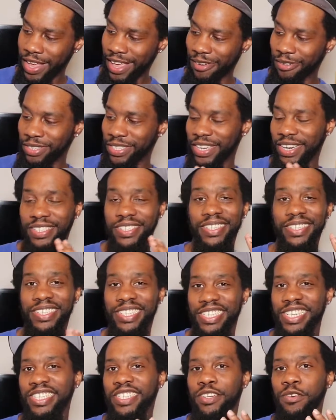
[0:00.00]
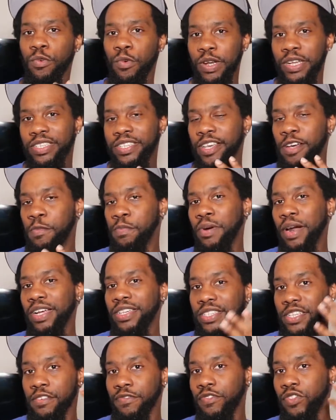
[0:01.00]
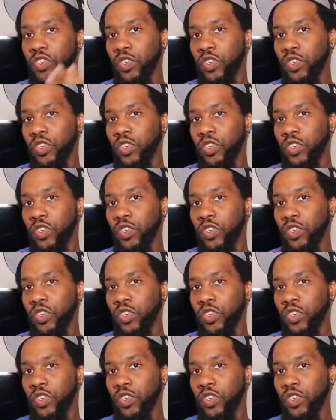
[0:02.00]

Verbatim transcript: it was at a suggested retail price of